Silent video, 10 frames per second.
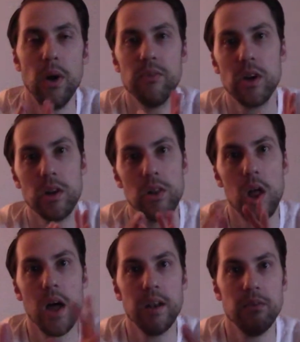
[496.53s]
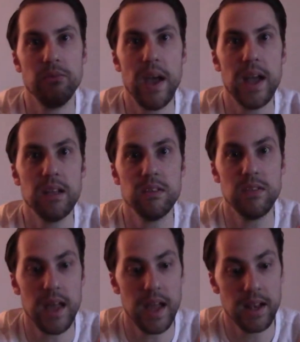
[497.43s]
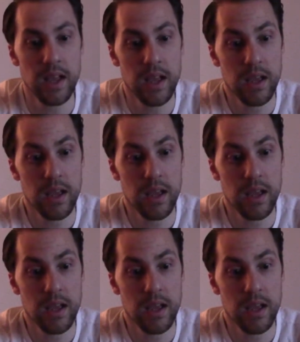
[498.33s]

I've got a lot of fans that